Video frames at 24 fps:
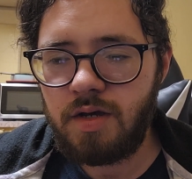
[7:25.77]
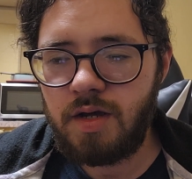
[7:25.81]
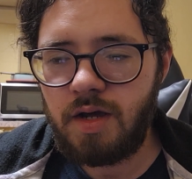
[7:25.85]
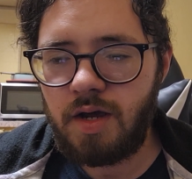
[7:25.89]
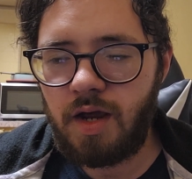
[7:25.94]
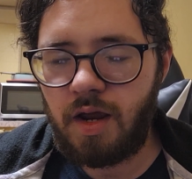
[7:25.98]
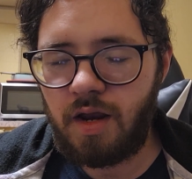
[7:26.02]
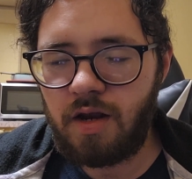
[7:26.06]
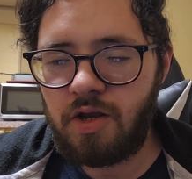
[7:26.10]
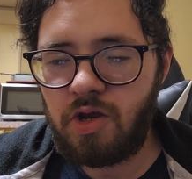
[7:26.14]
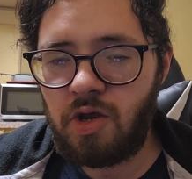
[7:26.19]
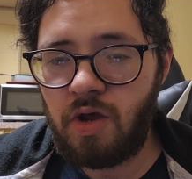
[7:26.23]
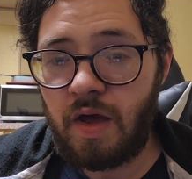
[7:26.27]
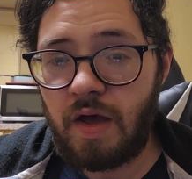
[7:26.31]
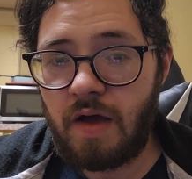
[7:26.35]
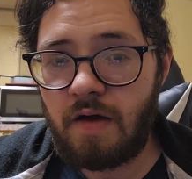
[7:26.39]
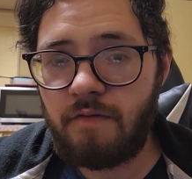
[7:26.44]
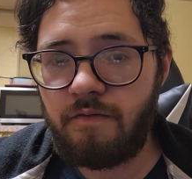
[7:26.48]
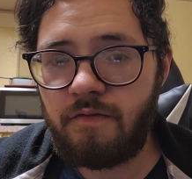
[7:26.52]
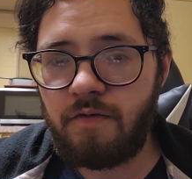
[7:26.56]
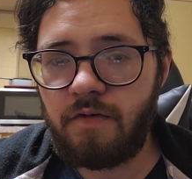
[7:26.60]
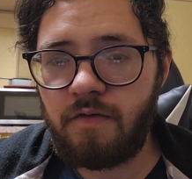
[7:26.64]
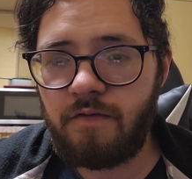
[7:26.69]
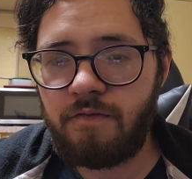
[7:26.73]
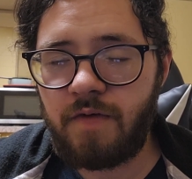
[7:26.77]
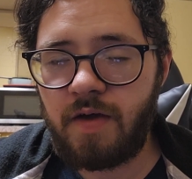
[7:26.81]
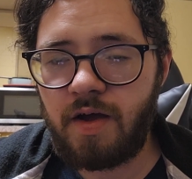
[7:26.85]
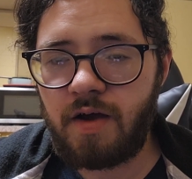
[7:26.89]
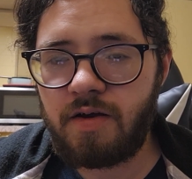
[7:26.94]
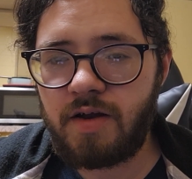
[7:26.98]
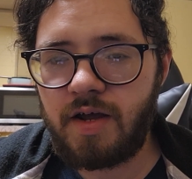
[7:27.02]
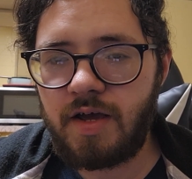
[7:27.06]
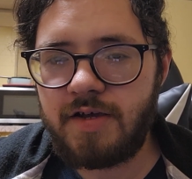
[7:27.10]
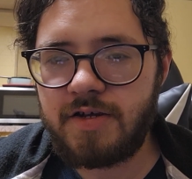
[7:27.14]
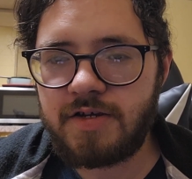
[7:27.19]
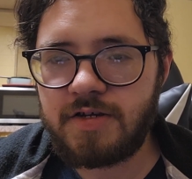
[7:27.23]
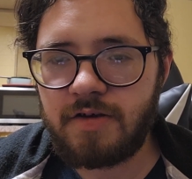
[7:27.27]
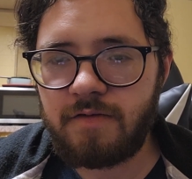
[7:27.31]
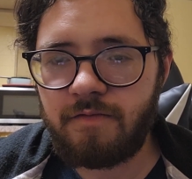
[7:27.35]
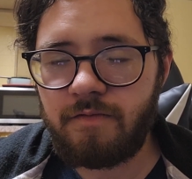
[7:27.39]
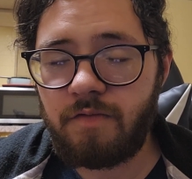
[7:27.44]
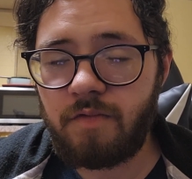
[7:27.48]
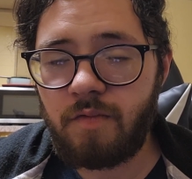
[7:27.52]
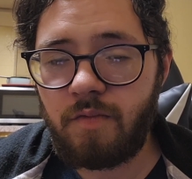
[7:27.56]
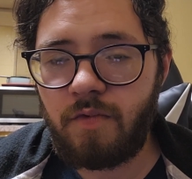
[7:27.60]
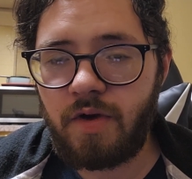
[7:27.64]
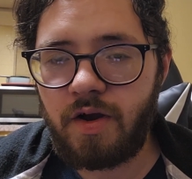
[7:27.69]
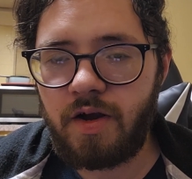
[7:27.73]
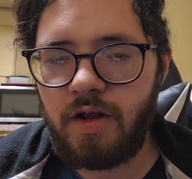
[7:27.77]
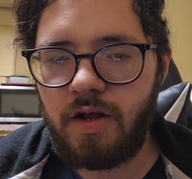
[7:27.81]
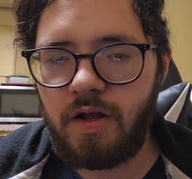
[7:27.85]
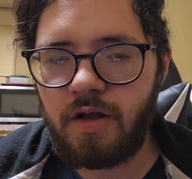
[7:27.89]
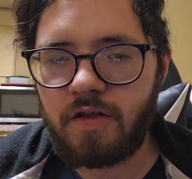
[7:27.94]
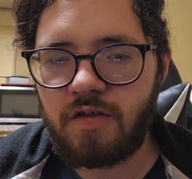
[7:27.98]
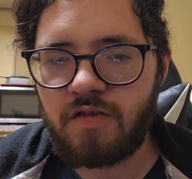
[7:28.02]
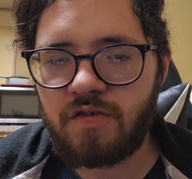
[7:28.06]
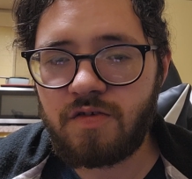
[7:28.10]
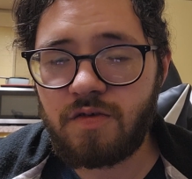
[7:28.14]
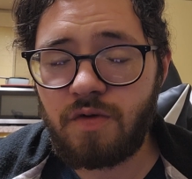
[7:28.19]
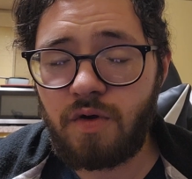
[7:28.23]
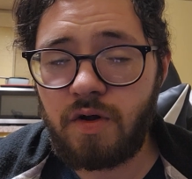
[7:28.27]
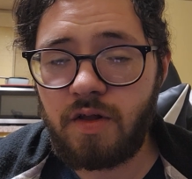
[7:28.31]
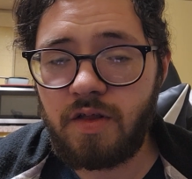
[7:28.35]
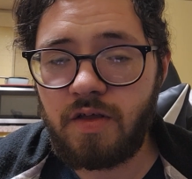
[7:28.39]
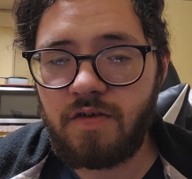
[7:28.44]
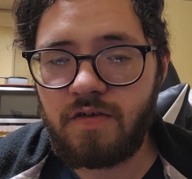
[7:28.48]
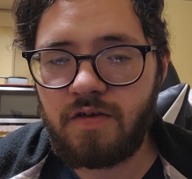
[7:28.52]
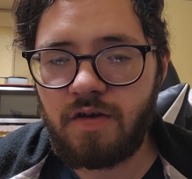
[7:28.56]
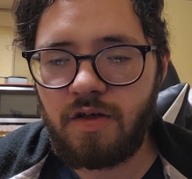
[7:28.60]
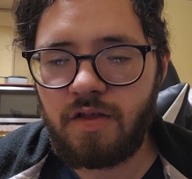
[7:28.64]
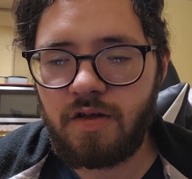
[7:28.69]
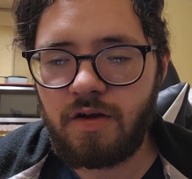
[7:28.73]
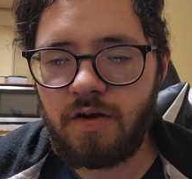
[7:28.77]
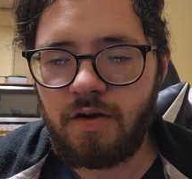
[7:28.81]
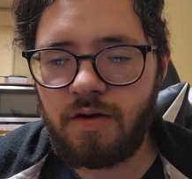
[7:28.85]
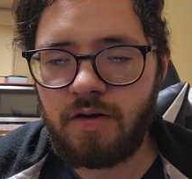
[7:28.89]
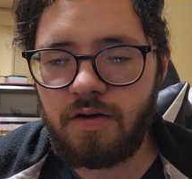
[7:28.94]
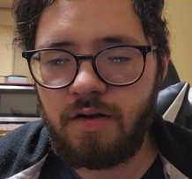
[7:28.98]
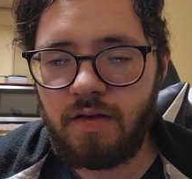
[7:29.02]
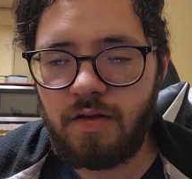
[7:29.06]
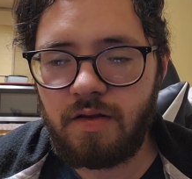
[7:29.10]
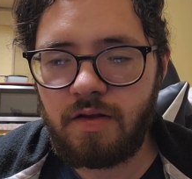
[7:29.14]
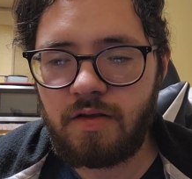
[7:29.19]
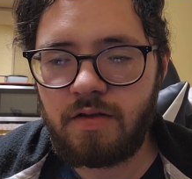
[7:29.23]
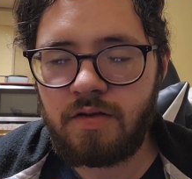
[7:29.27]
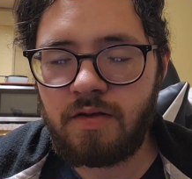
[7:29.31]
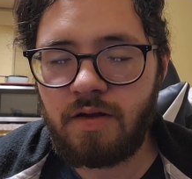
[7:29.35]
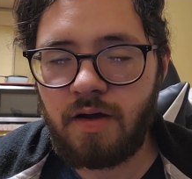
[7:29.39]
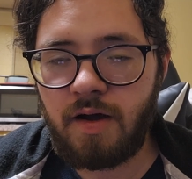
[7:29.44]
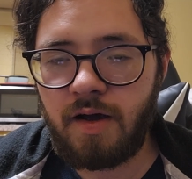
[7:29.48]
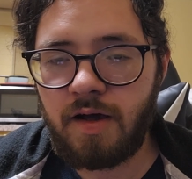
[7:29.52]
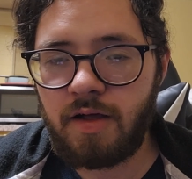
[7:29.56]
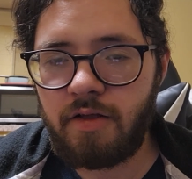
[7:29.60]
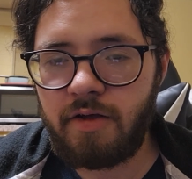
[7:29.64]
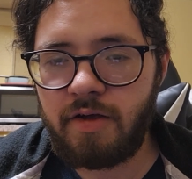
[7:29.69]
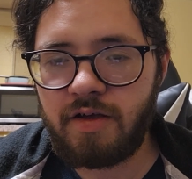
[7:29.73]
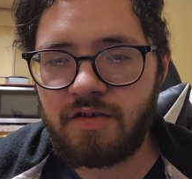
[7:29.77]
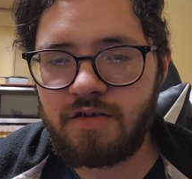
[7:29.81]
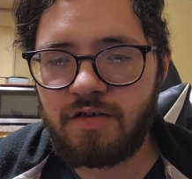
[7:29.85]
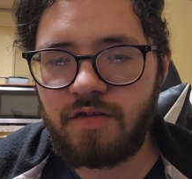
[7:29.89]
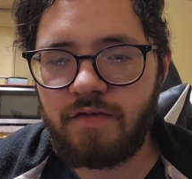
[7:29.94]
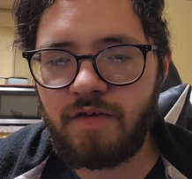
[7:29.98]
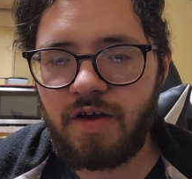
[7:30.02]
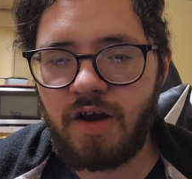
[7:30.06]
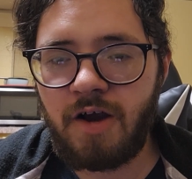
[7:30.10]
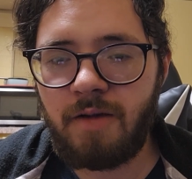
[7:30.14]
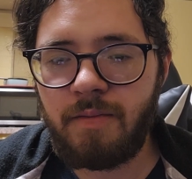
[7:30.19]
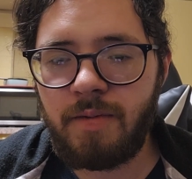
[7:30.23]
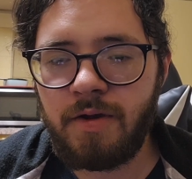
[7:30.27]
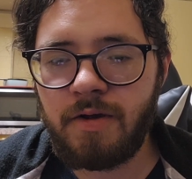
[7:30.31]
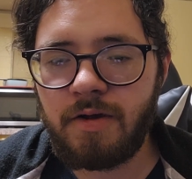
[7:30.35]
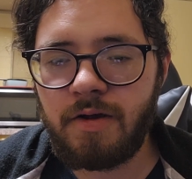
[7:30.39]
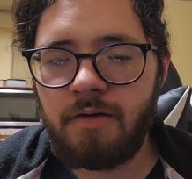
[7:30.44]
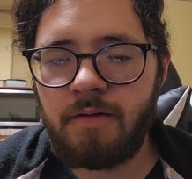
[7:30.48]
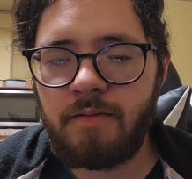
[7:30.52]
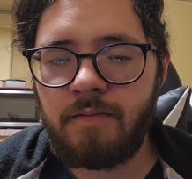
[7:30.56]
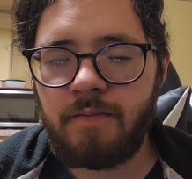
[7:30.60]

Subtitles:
and you have a foundation from where you can start in these other dialects of Arabic.